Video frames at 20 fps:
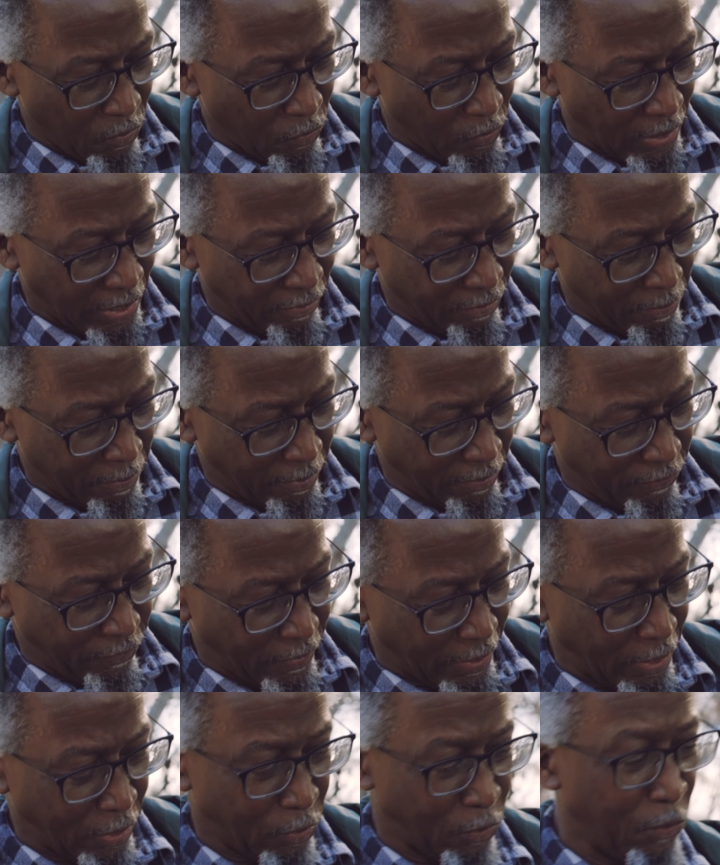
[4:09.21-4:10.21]
whatever our
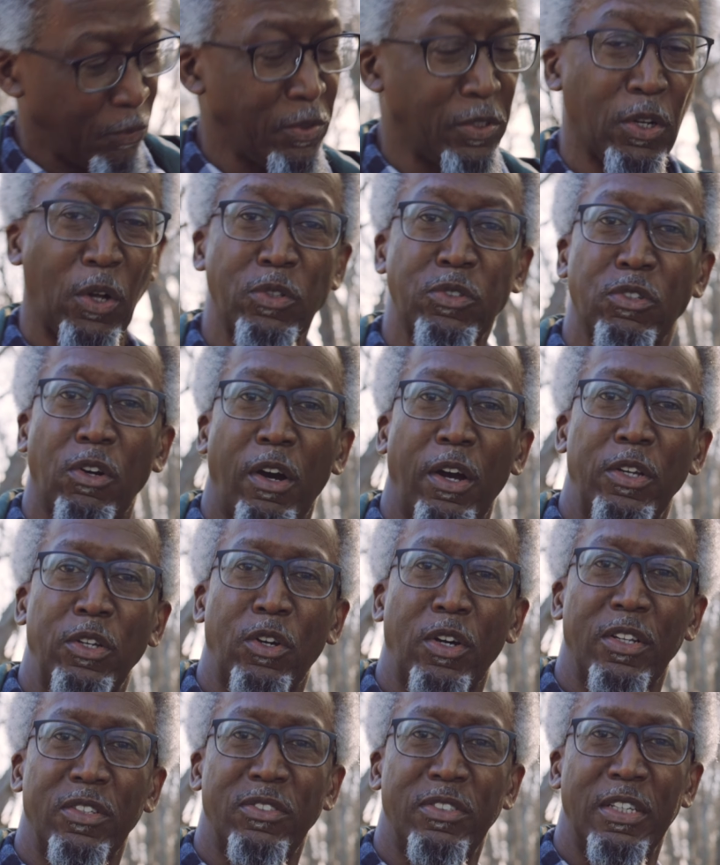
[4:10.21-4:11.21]
final results are,
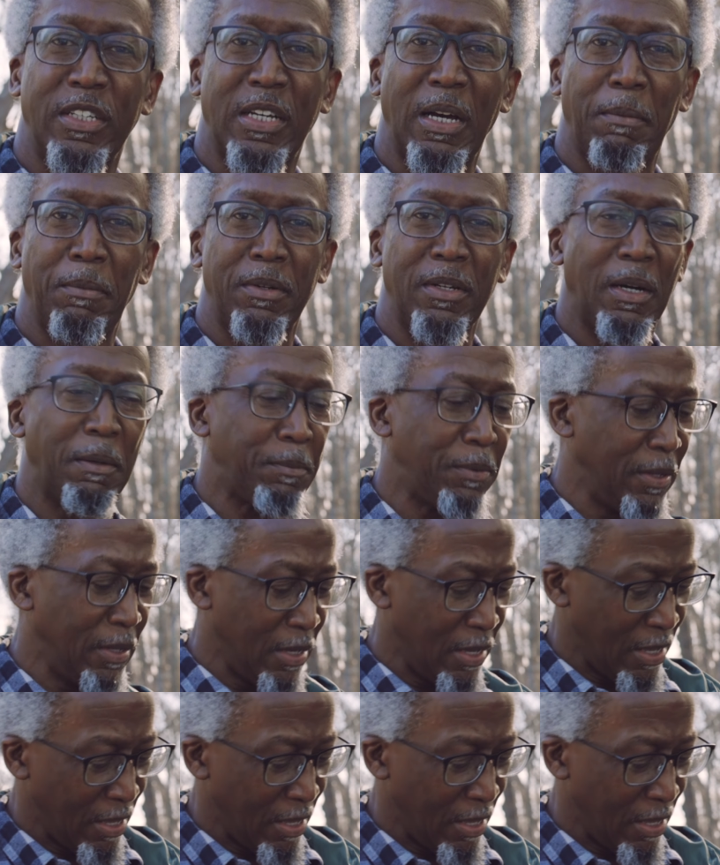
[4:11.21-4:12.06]
you're going to see coming up.